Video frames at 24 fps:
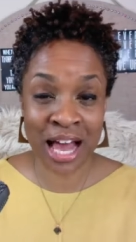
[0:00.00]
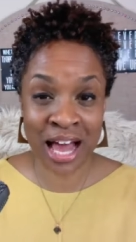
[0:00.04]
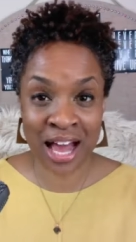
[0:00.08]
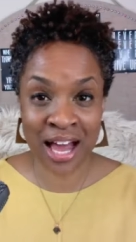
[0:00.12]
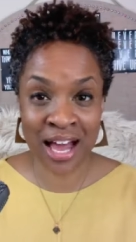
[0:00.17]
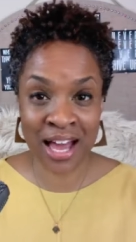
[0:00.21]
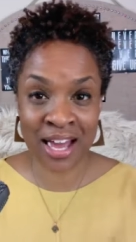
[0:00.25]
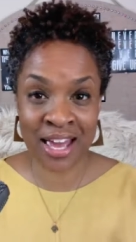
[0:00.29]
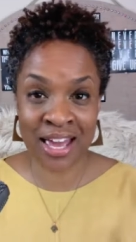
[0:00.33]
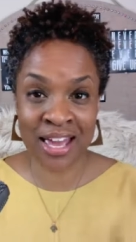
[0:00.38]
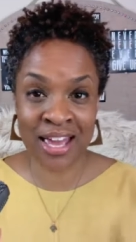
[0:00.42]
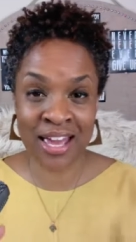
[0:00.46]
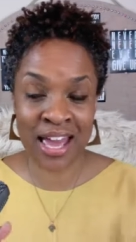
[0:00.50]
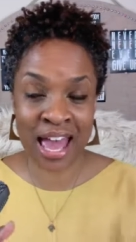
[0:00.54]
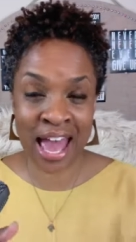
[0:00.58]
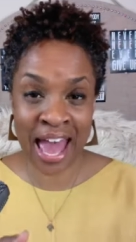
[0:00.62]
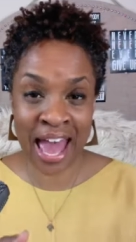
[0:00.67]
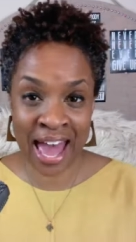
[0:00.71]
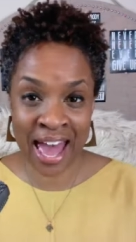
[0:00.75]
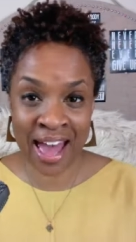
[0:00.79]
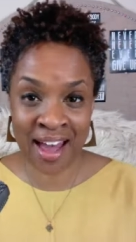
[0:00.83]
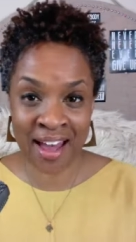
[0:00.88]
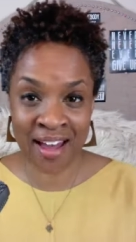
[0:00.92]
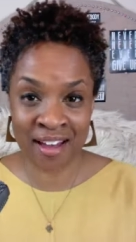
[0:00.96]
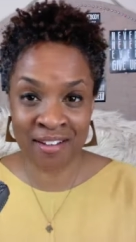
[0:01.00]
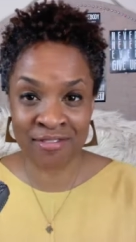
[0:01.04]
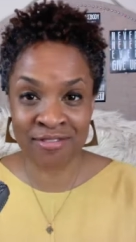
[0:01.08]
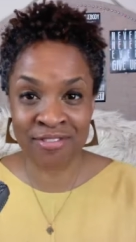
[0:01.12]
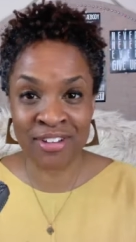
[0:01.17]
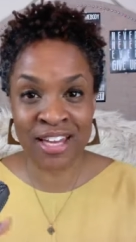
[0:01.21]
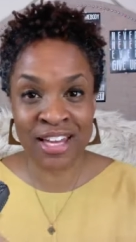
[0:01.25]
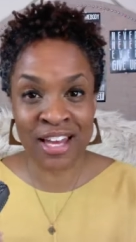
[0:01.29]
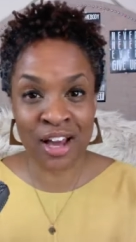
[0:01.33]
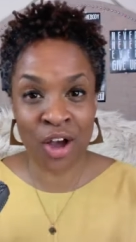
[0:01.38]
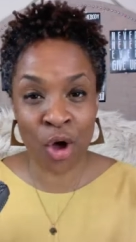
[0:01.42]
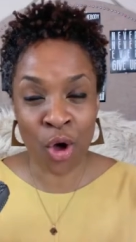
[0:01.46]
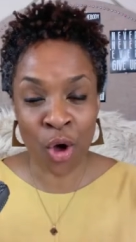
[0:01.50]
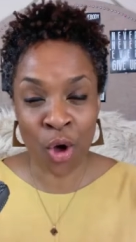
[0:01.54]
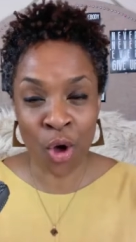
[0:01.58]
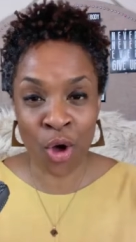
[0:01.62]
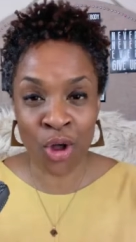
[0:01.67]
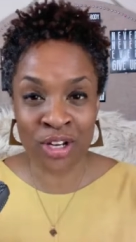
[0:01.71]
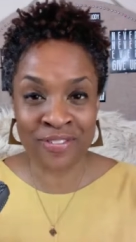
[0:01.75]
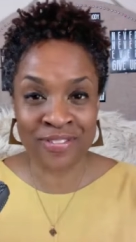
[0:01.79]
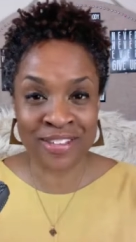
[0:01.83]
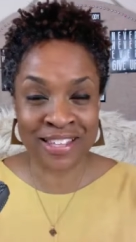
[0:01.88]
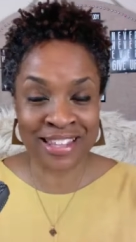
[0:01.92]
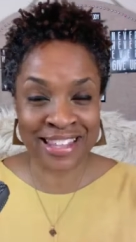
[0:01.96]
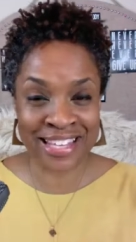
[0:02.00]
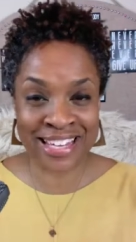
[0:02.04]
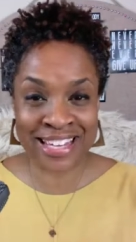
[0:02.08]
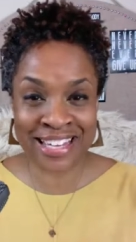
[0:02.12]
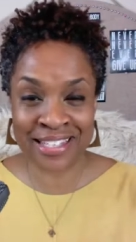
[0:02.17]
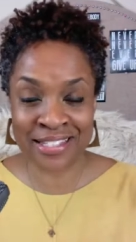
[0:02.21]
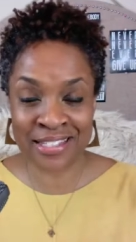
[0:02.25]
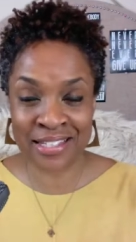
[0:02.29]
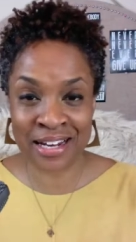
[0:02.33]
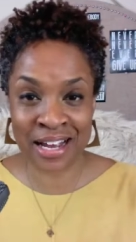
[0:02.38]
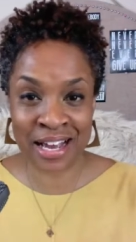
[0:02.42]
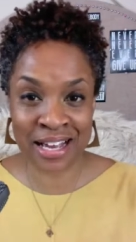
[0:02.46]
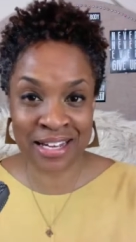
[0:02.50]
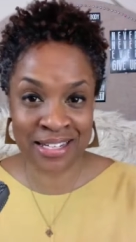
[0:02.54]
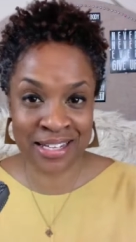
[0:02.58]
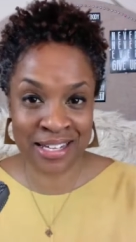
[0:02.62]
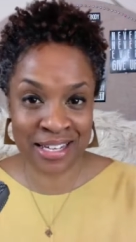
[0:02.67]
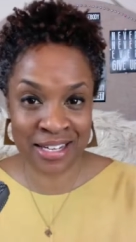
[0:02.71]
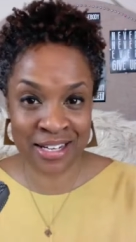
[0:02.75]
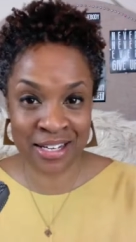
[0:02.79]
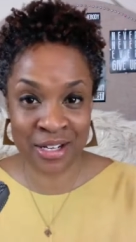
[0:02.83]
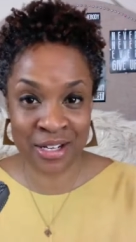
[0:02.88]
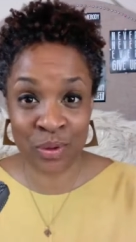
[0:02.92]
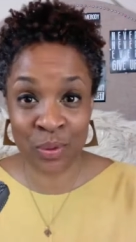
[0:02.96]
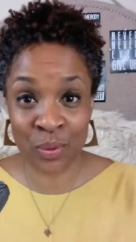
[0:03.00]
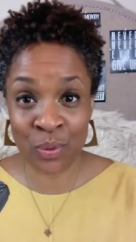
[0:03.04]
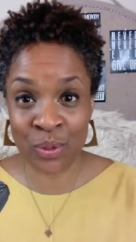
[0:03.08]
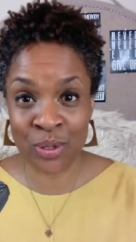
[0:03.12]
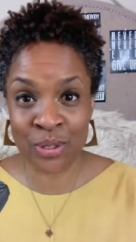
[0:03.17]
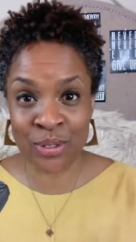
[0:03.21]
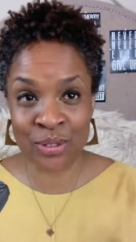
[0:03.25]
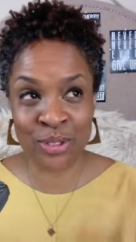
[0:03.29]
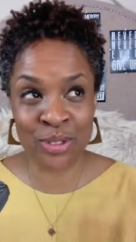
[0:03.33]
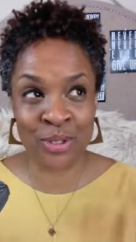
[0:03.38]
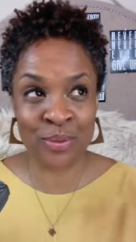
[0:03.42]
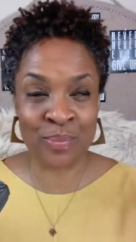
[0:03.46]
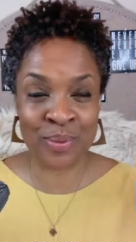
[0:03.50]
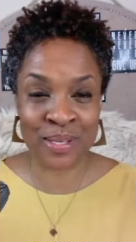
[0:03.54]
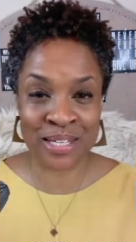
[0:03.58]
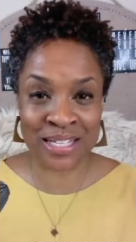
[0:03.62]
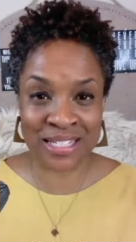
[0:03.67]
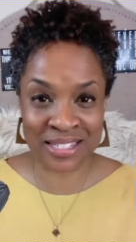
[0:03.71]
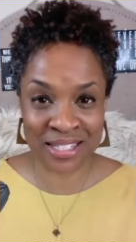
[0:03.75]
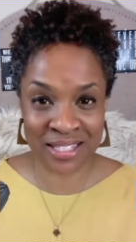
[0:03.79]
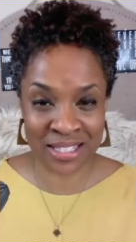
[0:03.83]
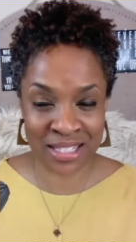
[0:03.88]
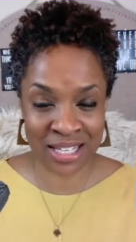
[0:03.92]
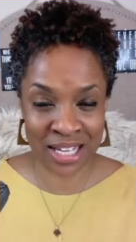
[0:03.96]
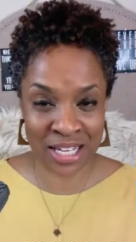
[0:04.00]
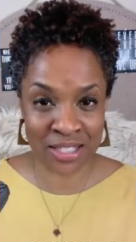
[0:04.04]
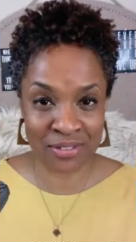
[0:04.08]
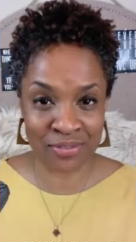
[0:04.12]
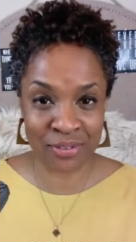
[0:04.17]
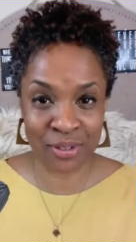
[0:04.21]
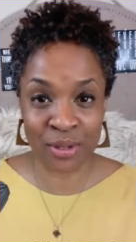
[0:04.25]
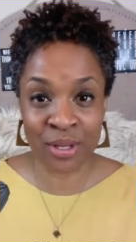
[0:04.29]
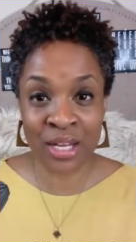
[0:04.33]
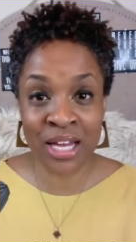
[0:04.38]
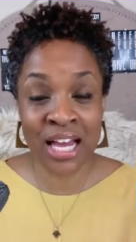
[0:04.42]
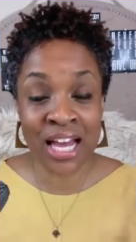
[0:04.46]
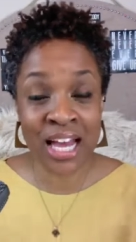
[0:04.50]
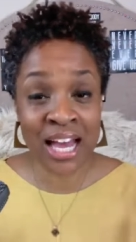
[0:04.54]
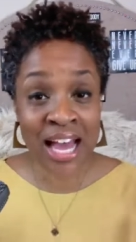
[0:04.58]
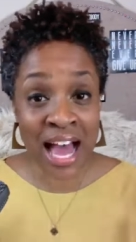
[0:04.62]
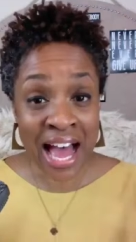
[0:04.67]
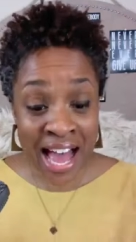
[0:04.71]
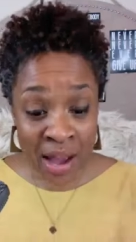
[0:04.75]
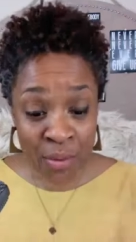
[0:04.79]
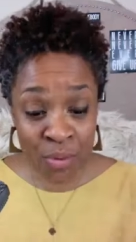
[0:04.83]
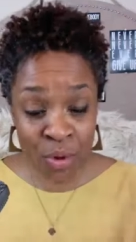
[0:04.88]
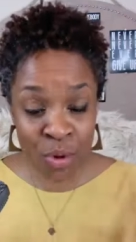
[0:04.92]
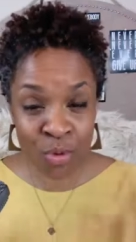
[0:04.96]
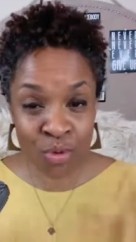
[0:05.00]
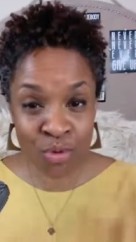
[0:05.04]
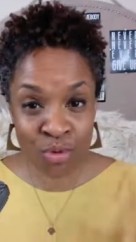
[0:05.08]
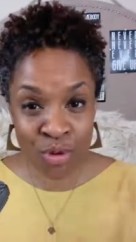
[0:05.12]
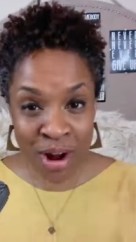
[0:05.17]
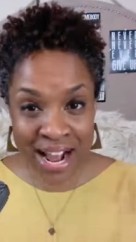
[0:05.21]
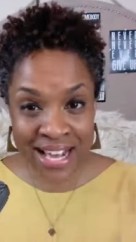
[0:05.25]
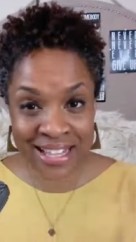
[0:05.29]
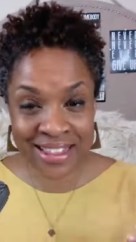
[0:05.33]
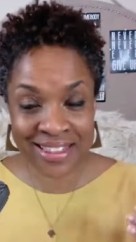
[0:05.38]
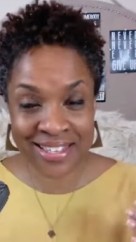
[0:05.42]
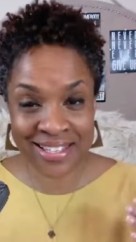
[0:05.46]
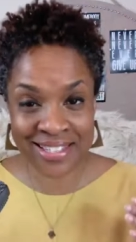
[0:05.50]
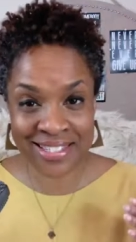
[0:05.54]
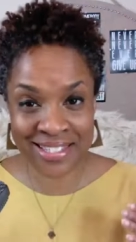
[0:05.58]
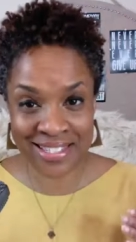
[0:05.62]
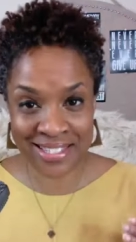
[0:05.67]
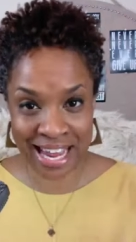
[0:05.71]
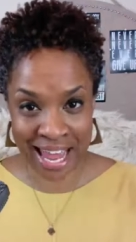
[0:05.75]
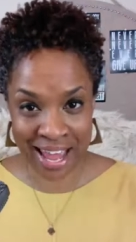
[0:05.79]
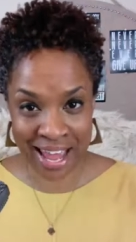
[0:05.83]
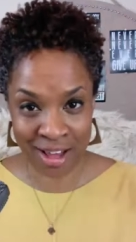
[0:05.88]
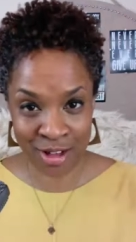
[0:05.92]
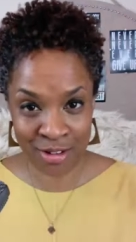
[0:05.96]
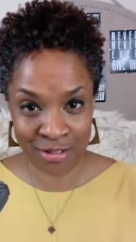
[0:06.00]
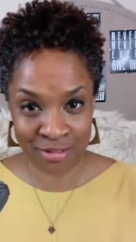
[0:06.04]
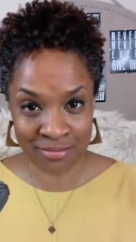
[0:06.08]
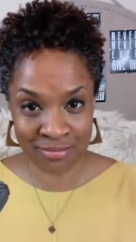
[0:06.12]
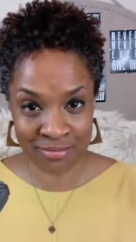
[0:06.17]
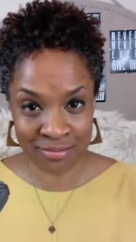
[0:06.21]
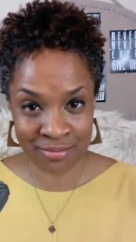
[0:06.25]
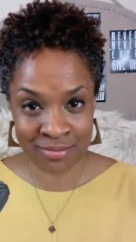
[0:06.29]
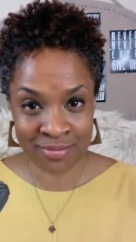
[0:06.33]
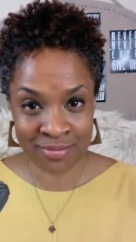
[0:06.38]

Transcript: I have all of the things that I need in order to be successful. I will write this down.